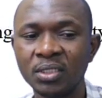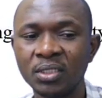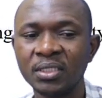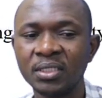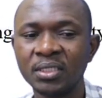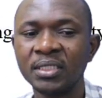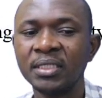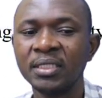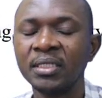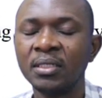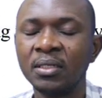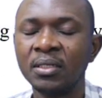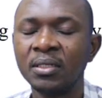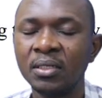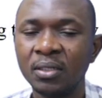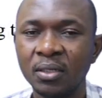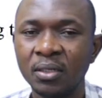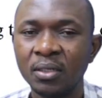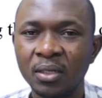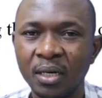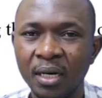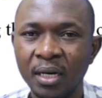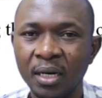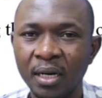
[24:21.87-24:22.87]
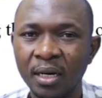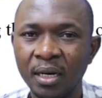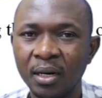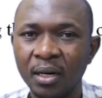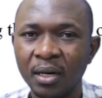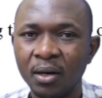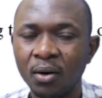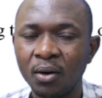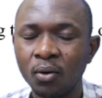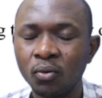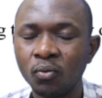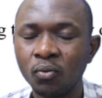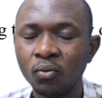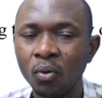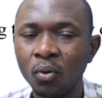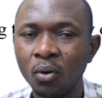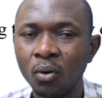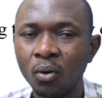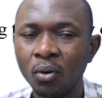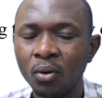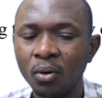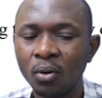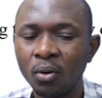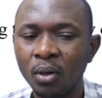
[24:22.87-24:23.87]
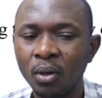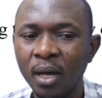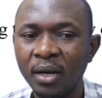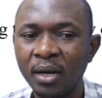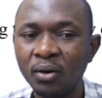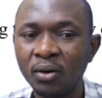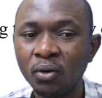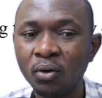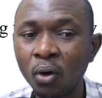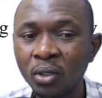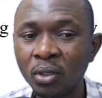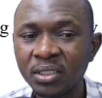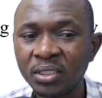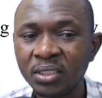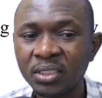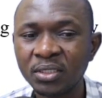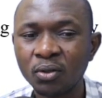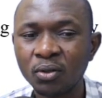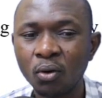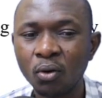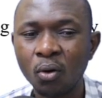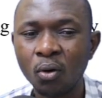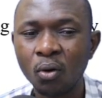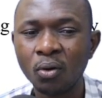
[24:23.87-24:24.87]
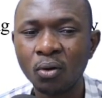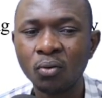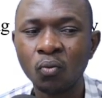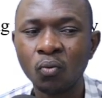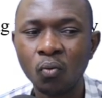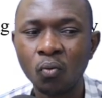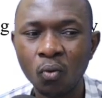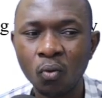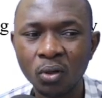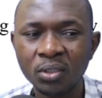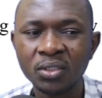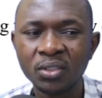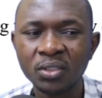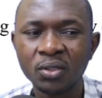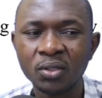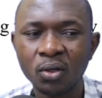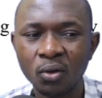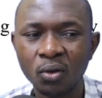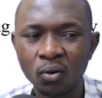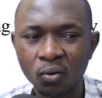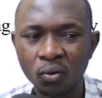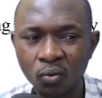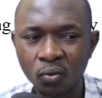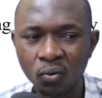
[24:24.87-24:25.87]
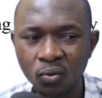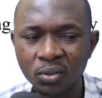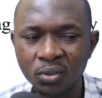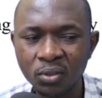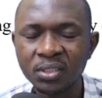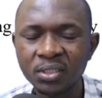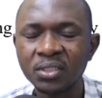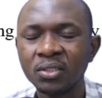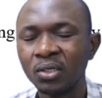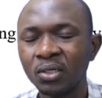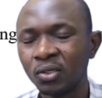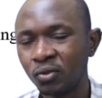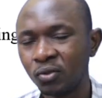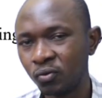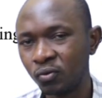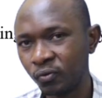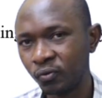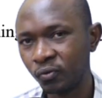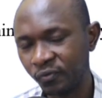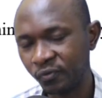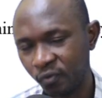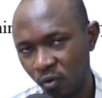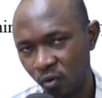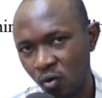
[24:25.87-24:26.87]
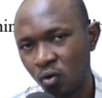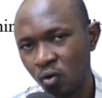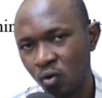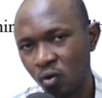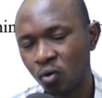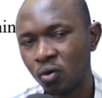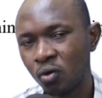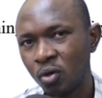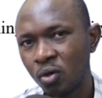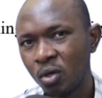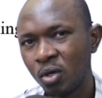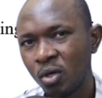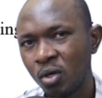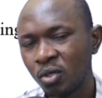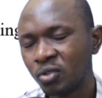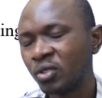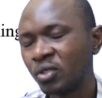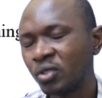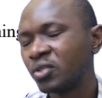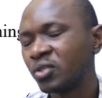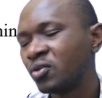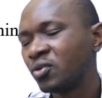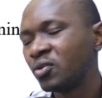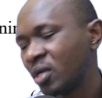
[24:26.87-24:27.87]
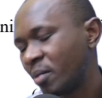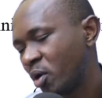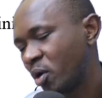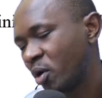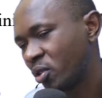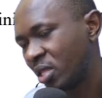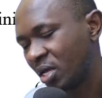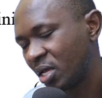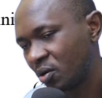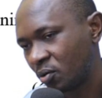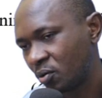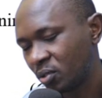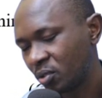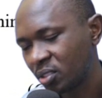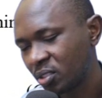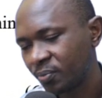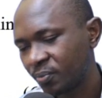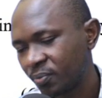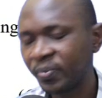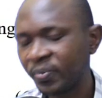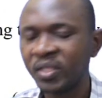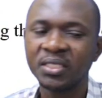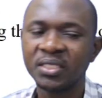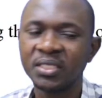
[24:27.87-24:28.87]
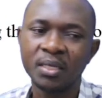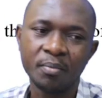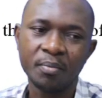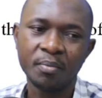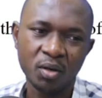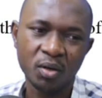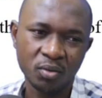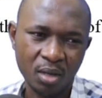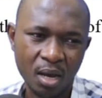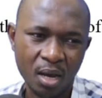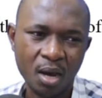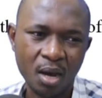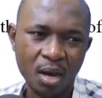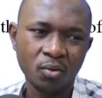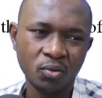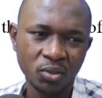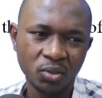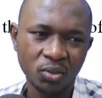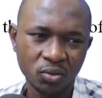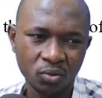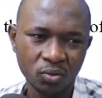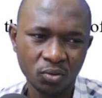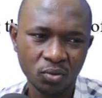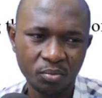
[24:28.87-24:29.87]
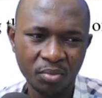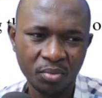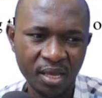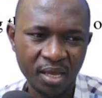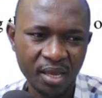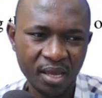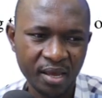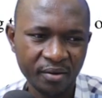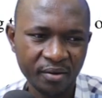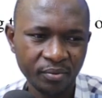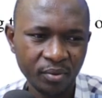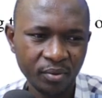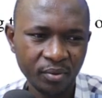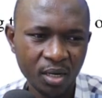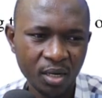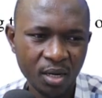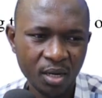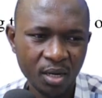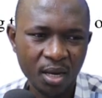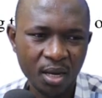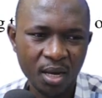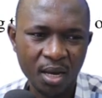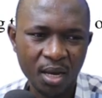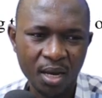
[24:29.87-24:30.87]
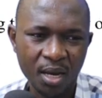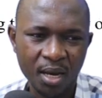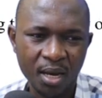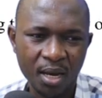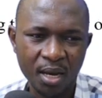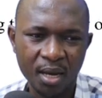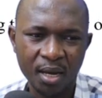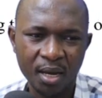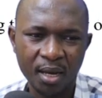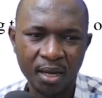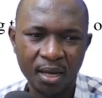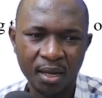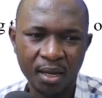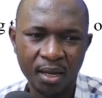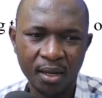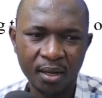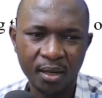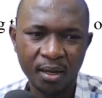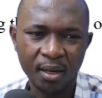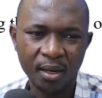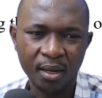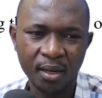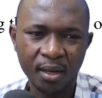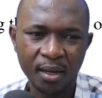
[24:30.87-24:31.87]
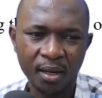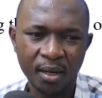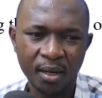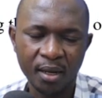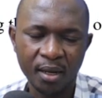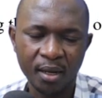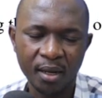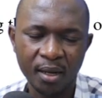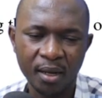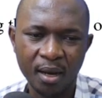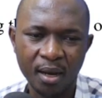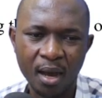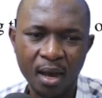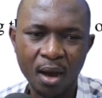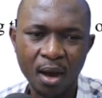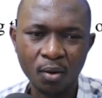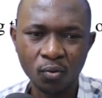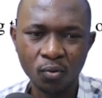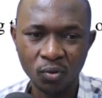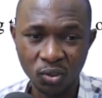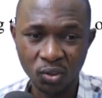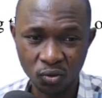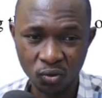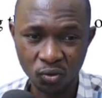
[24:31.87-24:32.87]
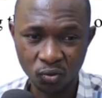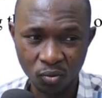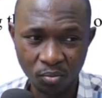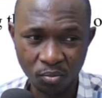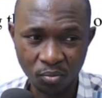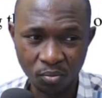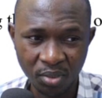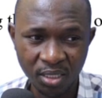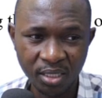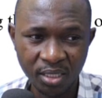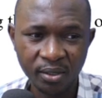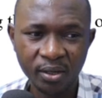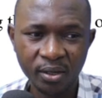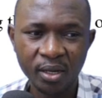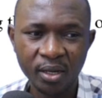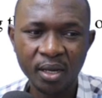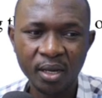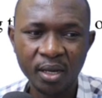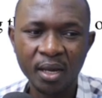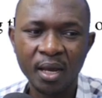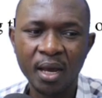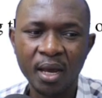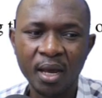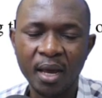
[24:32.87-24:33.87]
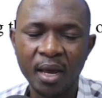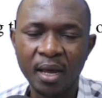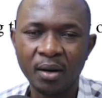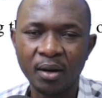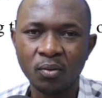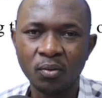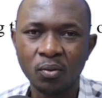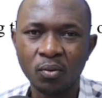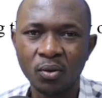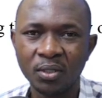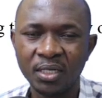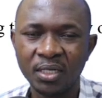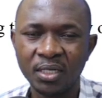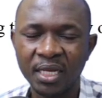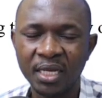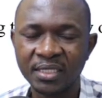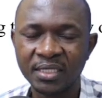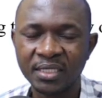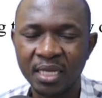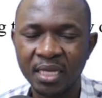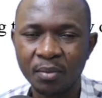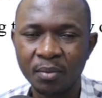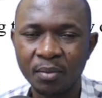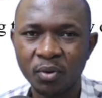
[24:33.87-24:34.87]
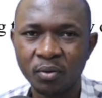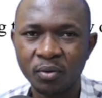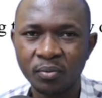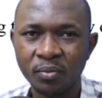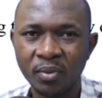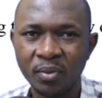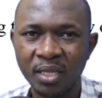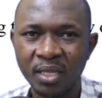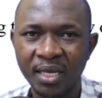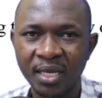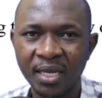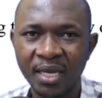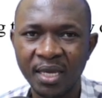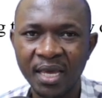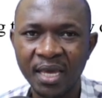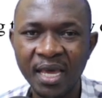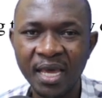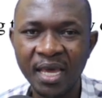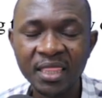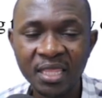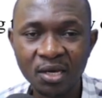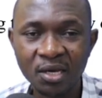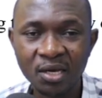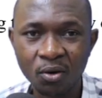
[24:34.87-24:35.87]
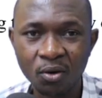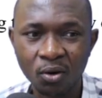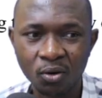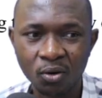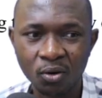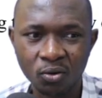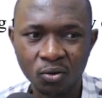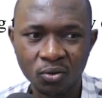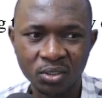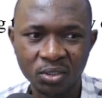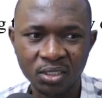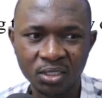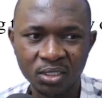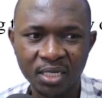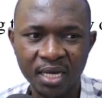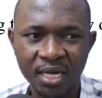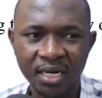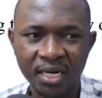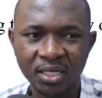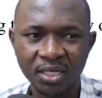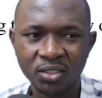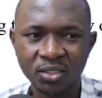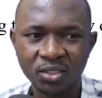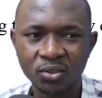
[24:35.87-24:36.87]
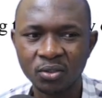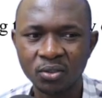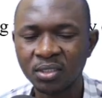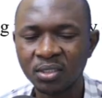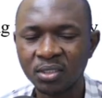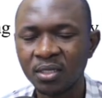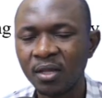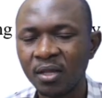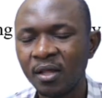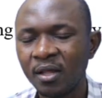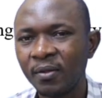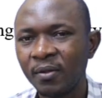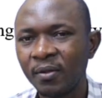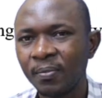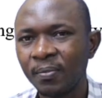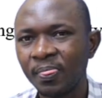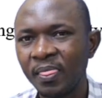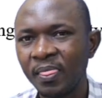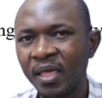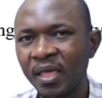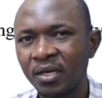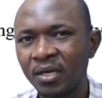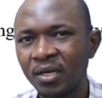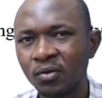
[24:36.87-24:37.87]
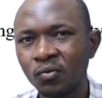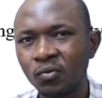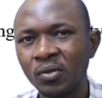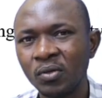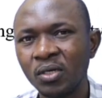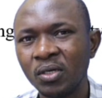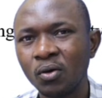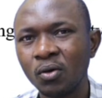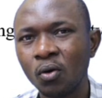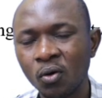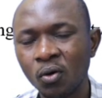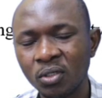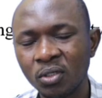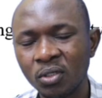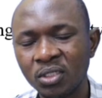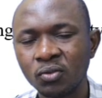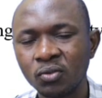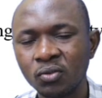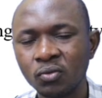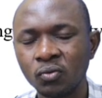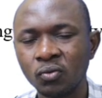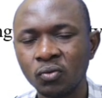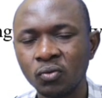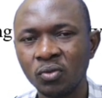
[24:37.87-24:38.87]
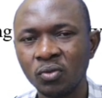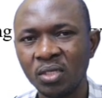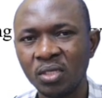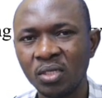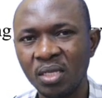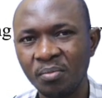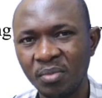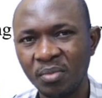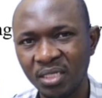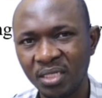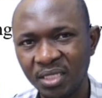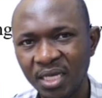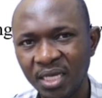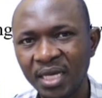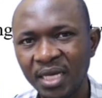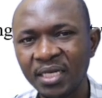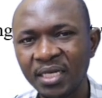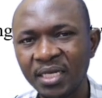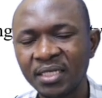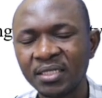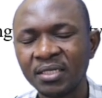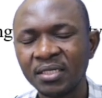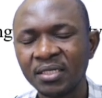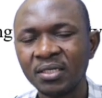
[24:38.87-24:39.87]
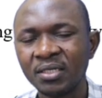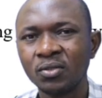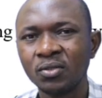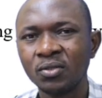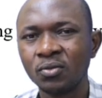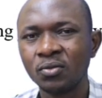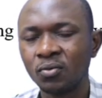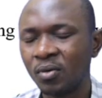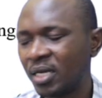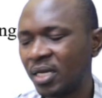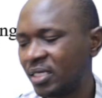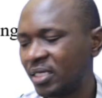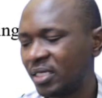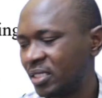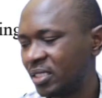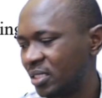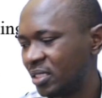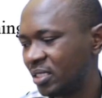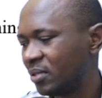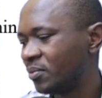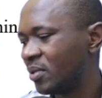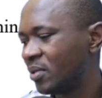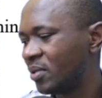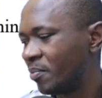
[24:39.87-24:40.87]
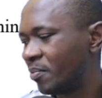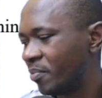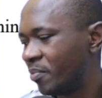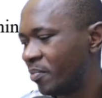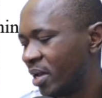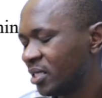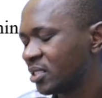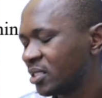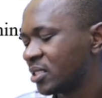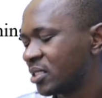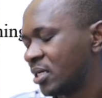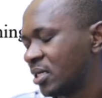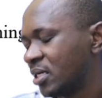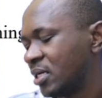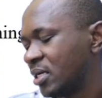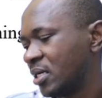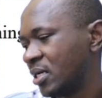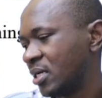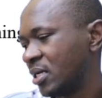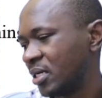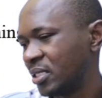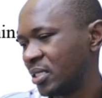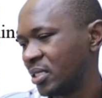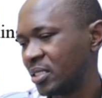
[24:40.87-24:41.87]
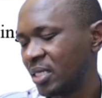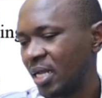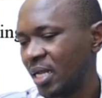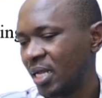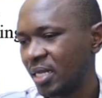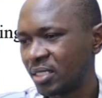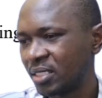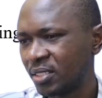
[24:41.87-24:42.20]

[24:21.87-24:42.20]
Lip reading: So it's not about the rules; it's about how we should behave, how we should be, and what are some of the ethical considerations that we ought to imitate to achieve the best results. Thank you. I think that is our end of question 3.